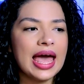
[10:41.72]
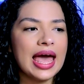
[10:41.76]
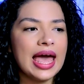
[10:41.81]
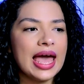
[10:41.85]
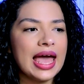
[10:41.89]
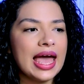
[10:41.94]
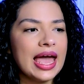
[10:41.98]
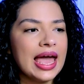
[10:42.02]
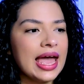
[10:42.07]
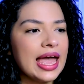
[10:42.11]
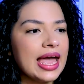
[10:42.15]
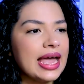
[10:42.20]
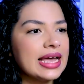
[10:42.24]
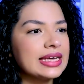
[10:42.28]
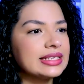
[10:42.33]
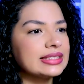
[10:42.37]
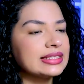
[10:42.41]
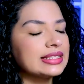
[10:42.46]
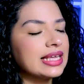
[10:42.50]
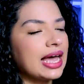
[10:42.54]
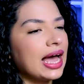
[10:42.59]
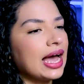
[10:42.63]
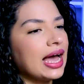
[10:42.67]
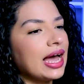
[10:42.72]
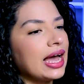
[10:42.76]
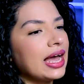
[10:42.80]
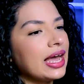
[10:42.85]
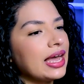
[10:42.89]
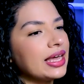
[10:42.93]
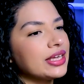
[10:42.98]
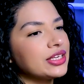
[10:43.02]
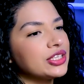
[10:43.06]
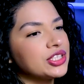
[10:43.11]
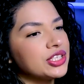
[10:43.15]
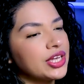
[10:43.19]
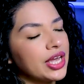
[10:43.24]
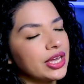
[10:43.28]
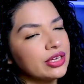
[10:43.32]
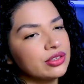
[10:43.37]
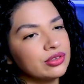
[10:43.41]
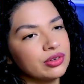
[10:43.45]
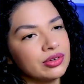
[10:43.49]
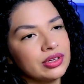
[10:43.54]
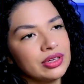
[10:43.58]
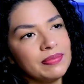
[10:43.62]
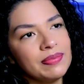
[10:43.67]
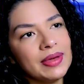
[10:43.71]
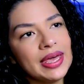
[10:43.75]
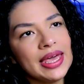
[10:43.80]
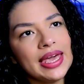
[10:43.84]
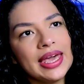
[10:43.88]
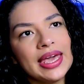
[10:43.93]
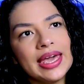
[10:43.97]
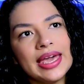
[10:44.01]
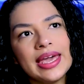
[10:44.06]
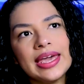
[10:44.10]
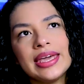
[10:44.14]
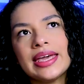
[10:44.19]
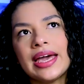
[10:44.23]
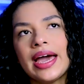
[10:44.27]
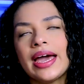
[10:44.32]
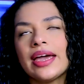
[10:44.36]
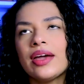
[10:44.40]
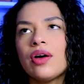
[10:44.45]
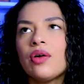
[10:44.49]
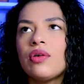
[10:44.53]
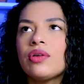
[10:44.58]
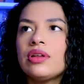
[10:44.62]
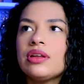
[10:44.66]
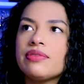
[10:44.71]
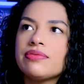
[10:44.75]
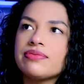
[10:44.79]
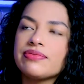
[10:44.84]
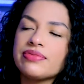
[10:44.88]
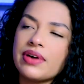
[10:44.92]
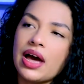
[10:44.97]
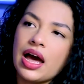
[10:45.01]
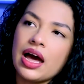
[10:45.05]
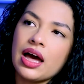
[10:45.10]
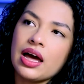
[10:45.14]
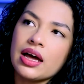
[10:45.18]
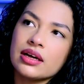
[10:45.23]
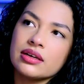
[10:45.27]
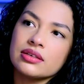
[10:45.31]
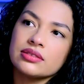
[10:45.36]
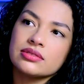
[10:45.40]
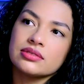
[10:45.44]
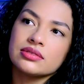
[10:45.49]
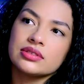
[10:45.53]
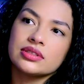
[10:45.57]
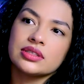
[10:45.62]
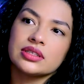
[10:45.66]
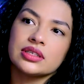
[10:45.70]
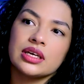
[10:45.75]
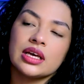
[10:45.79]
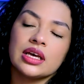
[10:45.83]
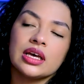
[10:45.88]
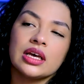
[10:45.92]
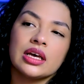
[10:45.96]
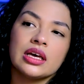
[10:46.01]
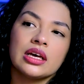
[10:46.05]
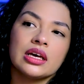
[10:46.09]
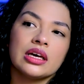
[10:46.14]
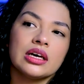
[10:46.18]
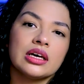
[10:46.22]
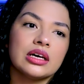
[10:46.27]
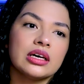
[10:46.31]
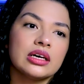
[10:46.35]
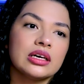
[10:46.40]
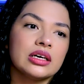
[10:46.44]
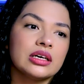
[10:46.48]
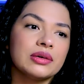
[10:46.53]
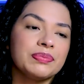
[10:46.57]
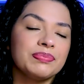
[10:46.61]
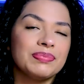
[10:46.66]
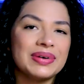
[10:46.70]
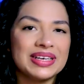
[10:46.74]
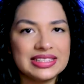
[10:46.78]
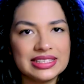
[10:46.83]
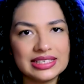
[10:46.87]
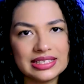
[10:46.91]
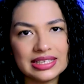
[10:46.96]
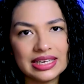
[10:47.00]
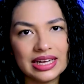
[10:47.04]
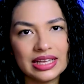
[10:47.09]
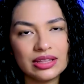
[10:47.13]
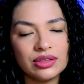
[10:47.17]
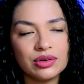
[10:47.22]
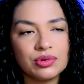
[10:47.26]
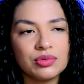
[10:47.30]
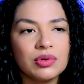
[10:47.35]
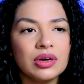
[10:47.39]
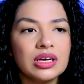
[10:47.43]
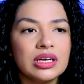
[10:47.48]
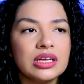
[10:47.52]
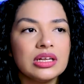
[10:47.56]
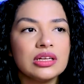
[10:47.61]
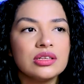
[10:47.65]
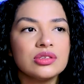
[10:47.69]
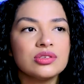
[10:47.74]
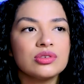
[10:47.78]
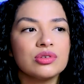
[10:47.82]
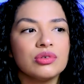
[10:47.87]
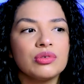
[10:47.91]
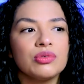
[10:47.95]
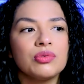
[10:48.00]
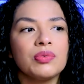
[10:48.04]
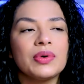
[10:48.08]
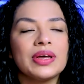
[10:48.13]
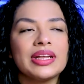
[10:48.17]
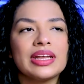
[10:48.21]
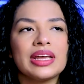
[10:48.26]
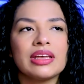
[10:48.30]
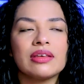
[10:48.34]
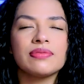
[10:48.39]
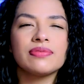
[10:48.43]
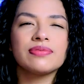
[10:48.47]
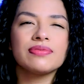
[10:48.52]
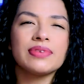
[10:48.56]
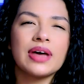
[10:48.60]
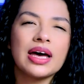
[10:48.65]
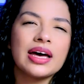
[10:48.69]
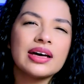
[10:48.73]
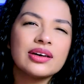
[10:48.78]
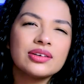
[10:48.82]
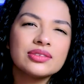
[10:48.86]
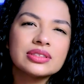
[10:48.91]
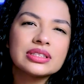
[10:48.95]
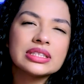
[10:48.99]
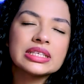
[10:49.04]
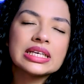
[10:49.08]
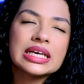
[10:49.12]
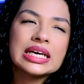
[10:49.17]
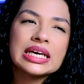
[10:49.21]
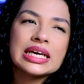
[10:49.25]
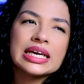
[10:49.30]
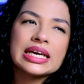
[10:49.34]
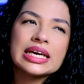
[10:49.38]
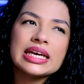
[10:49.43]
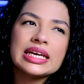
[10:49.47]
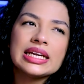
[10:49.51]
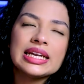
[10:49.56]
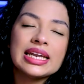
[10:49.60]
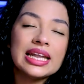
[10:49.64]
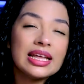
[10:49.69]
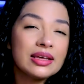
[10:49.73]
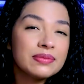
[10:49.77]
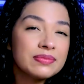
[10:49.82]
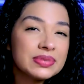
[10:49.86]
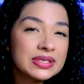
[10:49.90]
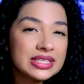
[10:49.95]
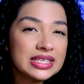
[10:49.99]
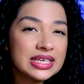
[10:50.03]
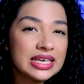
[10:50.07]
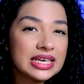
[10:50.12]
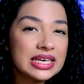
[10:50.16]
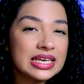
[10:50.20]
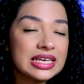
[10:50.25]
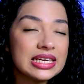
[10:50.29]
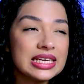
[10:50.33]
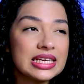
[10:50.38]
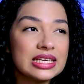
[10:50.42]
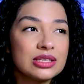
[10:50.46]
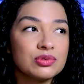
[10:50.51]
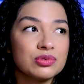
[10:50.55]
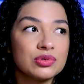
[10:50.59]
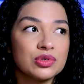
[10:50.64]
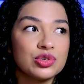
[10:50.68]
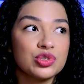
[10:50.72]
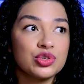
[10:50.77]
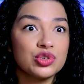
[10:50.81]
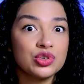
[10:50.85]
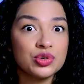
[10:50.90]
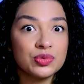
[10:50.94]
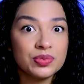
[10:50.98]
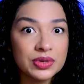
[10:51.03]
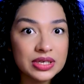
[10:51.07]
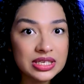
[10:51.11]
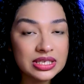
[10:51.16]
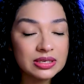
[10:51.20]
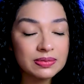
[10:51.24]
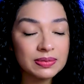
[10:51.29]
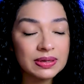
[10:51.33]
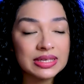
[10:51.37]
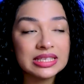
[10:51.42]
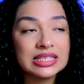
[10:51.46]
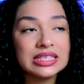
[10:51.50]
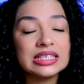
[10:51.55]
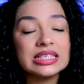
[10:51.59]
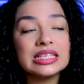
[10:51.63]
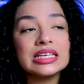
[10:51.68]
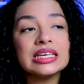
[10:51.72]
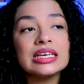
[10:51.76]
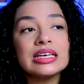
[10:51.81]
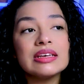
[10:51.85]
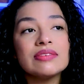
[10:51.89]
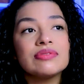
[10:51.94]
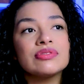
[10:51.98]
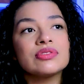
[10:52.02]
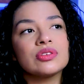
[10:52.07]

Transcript: And I checked on eBay, I only found uh, patent leather ones, or when I found in lambskin, it was super expensive.